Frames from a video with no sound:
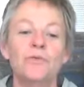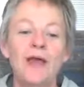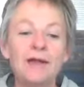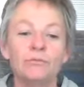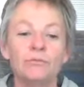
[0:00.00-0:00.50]

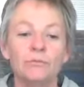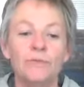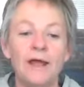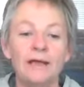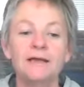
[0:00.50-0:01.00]

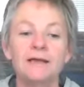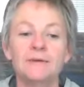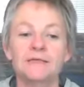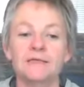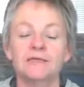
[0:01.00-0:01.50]
that
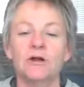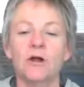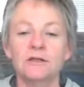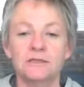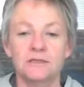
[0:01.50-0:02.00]
ligament is
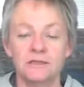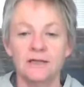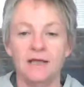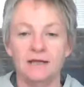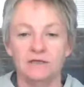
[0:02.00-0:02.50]

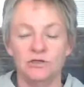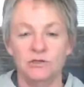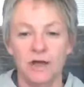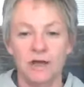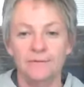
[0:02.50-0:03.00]
constantly under
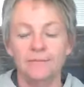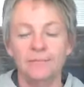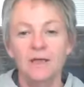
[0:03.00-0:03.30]
strain.